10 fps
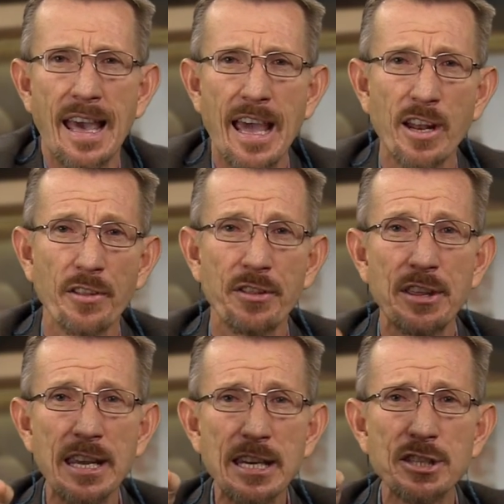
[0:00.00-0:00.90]
And on
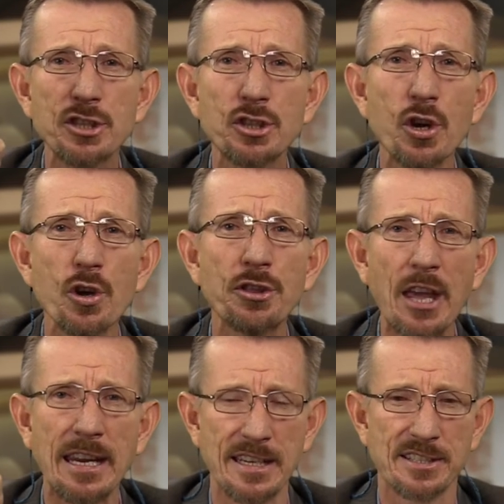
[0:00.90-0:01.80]
these two
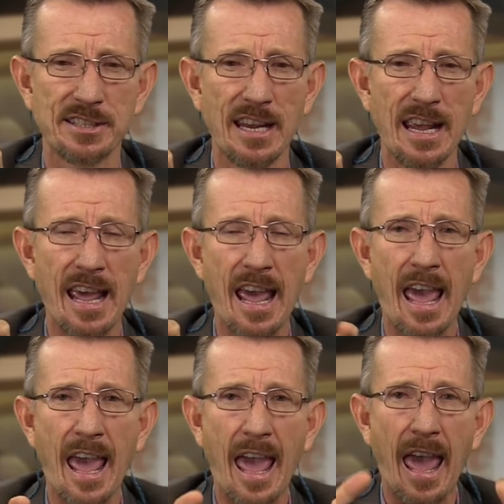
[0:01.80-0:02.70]
things
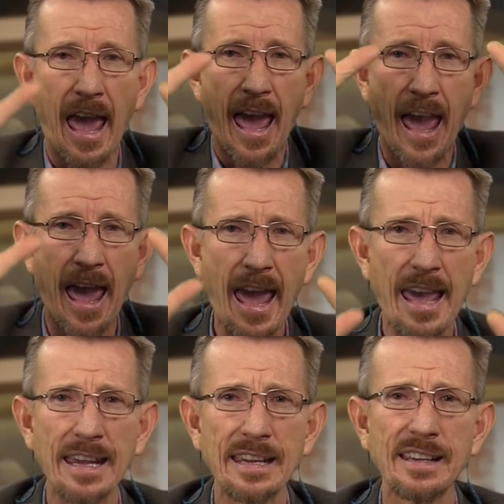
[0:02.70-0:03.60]

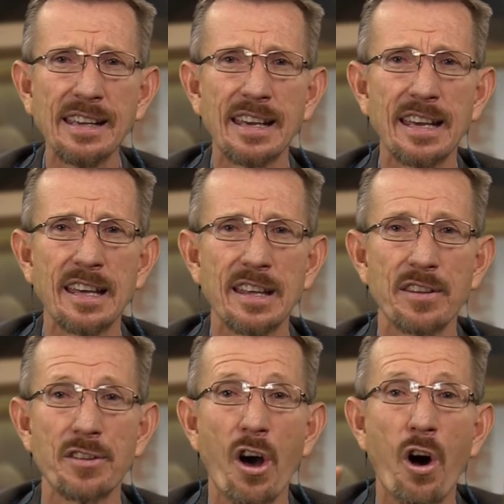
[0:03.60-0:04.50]
hang
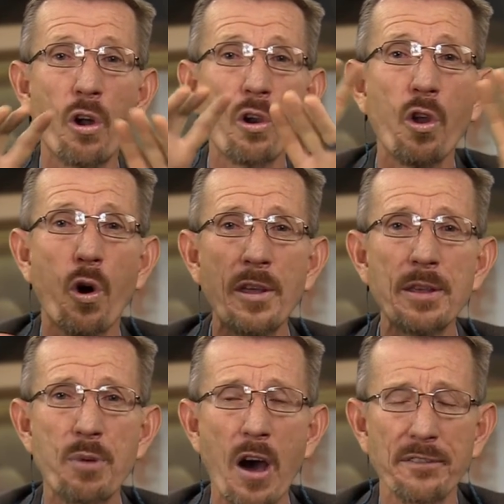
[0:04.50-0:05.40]
the whole law and
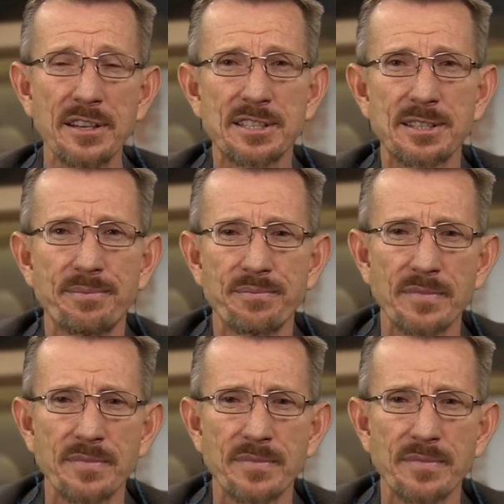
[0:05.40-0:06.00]
the prophets."